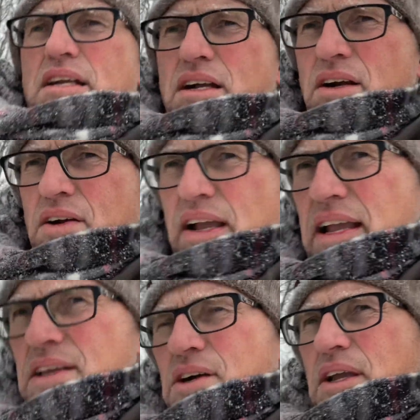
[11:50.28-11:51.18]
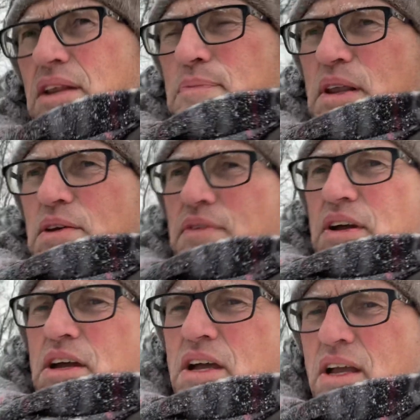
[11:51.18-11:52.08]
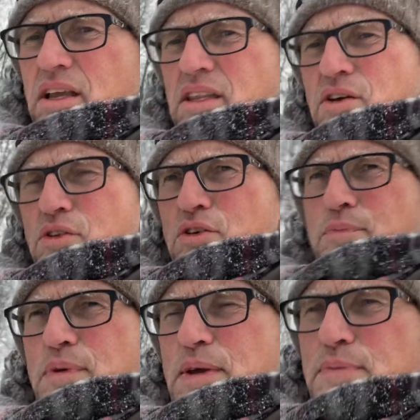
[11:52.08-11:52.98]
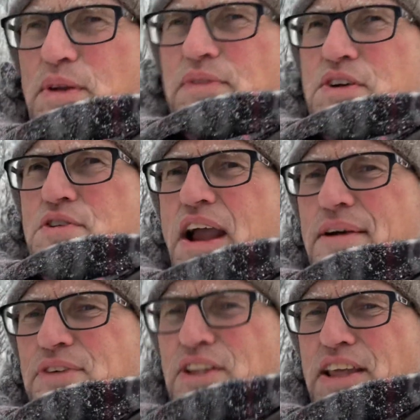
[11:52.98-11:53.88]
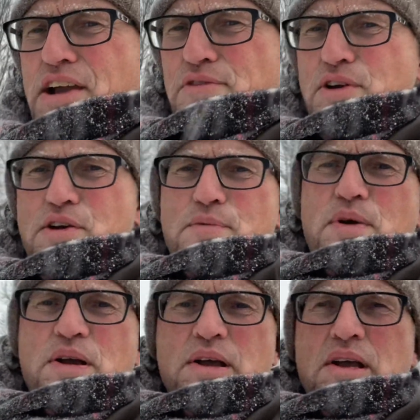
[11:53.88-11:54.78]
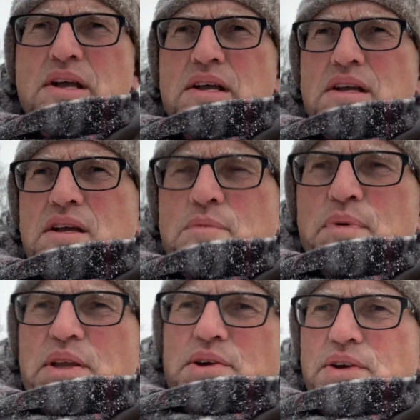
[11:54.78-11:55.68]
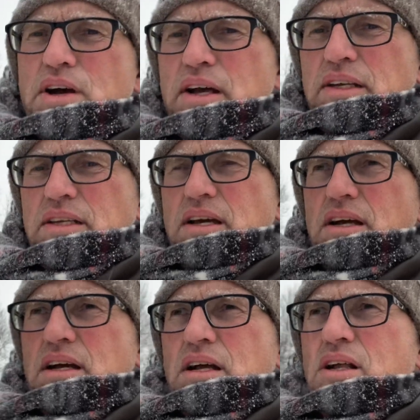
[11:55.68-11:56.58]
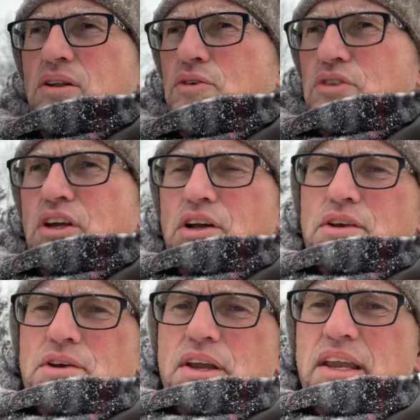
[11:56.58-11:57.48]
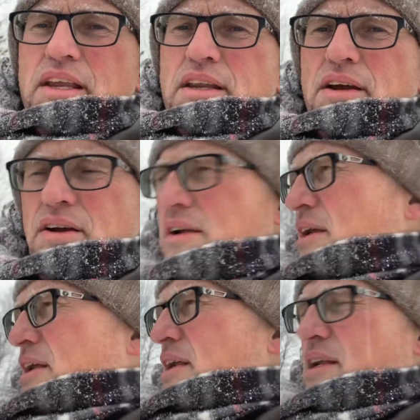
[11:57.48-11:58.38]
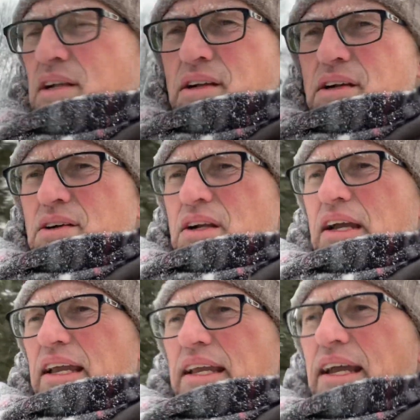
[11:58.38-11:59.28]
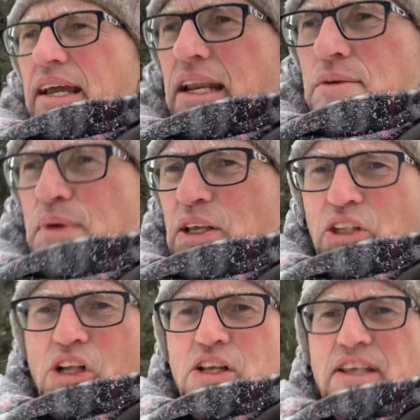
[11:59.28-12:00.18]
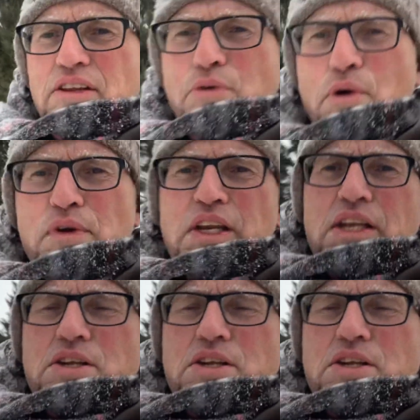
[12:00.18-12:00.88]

Okay, you'll get a bit of a, there'll be a bit of a draft in that room, but you're not uh, losing all your heat. Okay, and basically that's what we need to